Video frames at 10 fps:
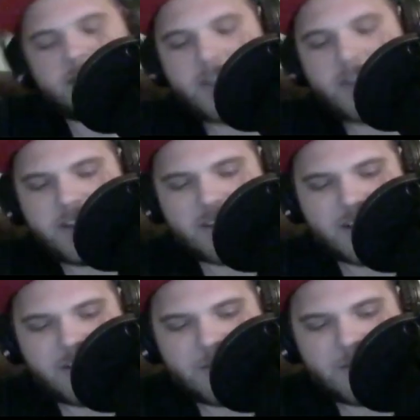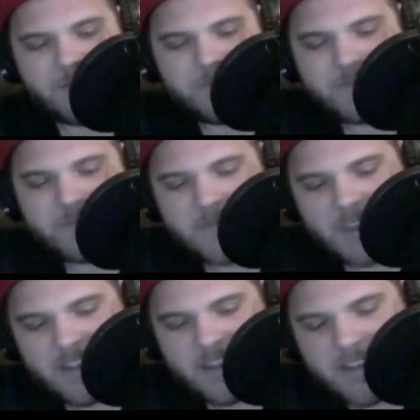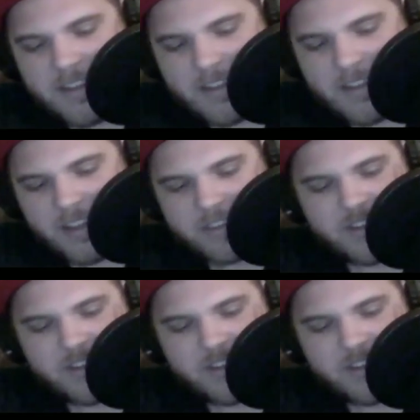Um, I should have